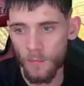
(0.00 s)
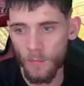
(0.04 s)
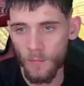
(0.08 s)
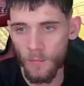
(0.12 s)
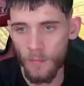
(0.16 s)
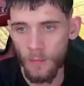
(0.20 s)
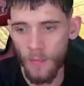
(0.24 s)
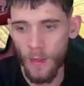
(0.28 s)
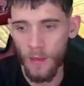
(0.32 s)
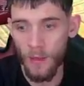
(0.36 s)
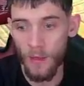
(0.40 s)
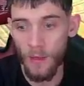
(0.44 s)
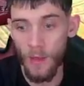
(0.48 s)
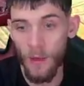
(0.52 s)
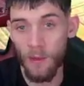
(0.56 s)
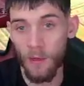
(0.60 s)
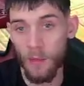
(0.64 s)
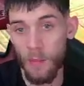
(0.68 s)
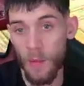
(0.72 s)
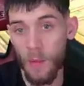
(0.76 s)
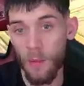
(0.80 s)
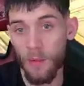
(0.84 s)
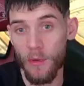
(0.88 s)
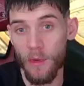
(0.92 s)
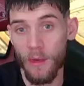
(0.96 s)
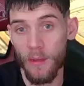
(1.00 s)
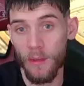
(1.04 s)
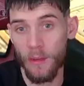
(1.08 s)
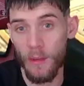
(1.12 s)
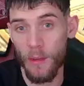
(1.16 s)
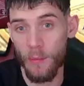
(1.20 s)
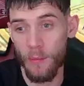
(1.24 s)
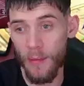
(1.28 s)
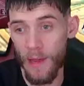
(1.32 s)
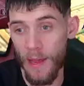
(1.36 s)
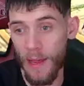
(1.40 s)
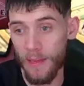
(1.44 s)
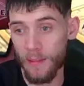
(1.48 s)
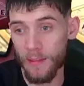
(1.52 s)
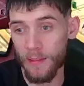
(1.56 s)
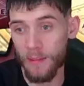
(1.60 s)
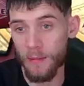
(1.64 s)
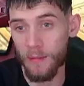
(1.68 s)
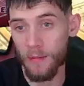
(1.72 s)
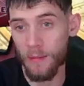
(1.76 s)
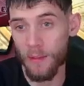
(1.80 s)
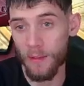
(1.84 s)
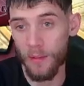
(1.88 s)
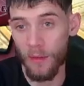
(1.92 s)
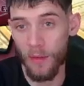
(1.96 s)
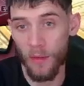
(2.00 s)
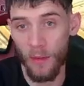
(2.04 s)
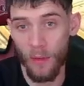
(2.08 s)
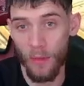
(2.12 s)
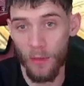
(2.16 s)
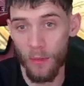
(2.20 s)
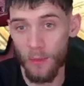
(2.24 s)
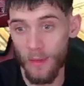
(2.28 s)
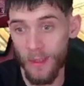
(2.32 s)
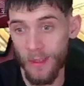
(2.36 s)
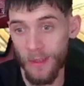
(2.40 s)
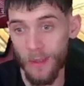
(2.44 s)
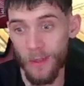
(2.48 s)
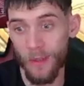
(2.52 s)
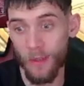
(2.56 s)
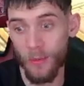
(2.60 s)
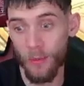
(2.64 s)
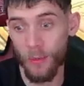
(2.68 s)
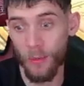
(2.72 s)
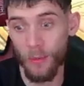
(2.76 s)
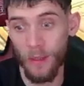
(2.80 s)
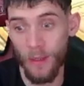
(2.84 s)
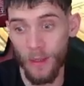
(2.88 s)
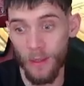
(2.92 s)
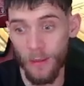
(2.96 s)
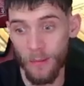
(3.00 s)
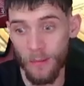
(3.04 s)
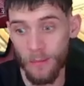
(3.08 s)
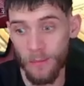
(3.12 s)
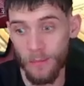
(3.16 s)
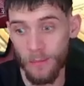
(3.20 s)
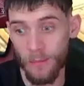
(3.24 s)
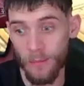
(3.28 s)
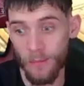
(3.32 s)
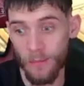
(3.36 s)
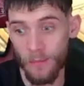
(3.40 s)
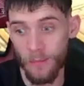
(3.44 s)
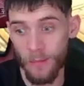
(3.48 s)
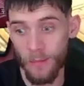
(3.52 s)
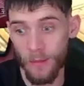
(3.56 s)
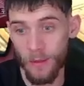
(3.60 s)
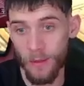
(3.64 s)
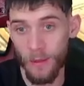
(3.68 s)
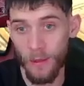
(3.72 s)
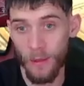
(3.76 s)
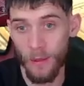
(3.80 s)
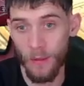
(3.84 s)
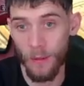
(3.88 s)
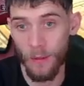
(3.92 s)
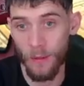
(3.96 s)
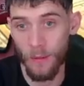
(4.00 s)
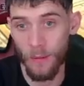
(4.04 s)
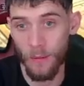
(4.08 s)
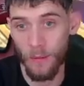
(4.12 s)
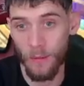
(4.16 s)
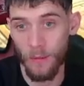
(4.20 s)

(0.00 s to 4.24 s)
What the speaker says: And you gotta remember, guys, that passive is on a 3-turn cooldown. So